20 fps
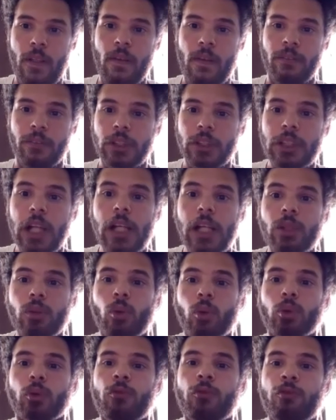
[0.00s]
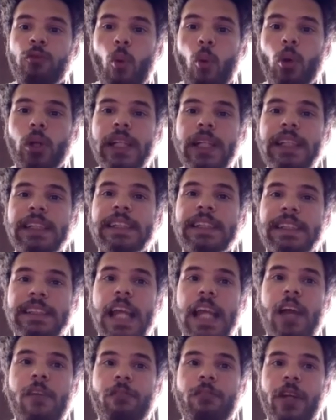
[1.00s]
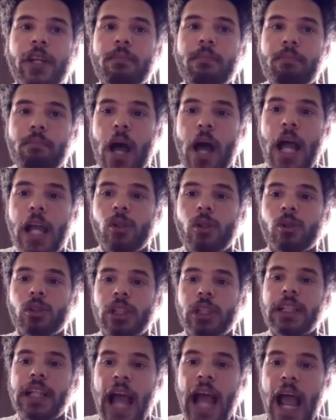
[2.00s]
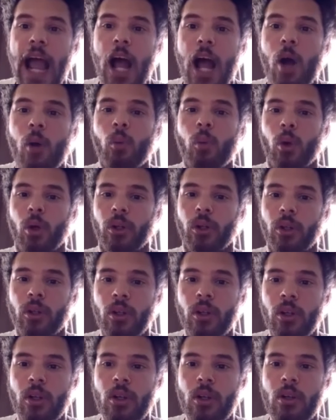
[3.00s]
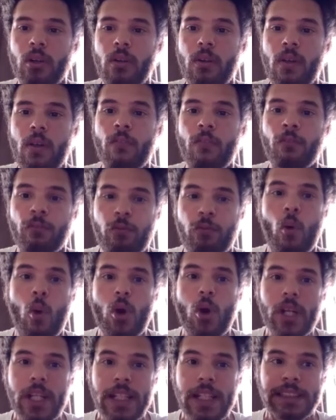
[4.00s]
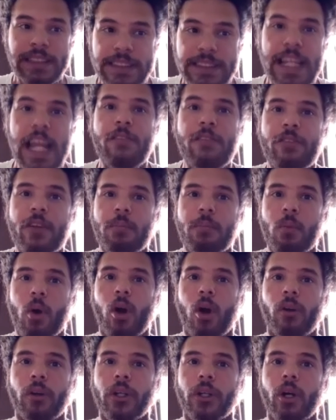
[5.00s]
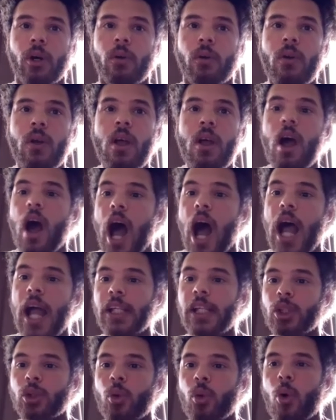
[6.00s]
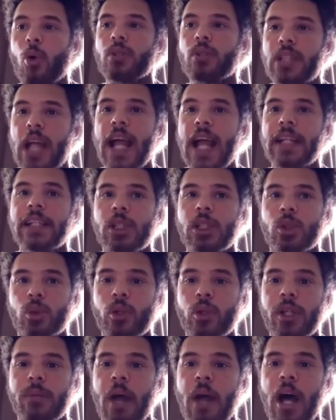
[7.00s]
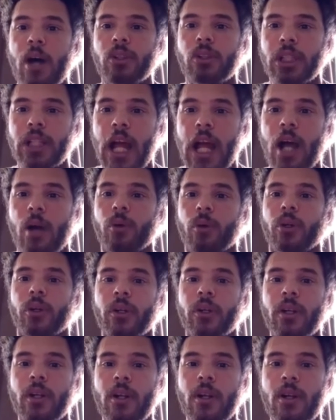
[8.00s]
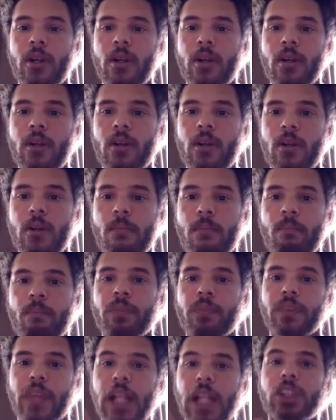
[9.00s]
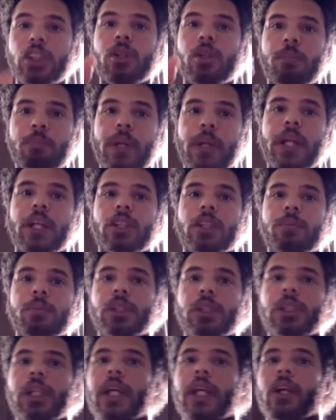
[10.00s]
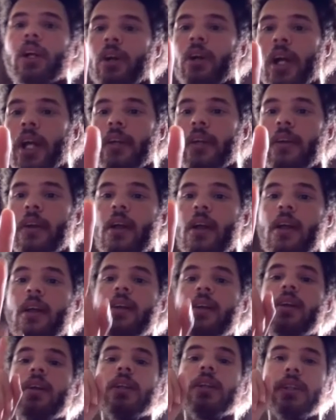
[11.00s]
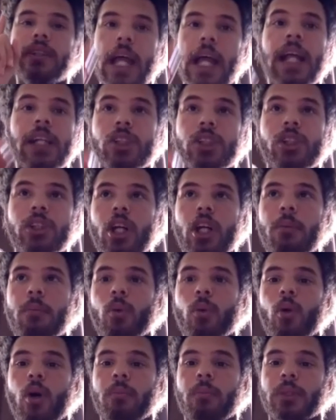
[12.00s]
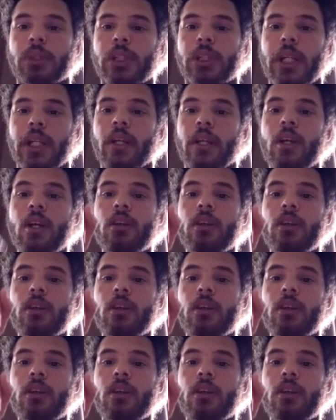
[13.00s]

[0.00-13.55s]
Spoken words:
This guy throws 47 miles an hour. 47, Mario. I throw 93 miles an hour. That's your biggest mistake, all right? That's your number one mistake.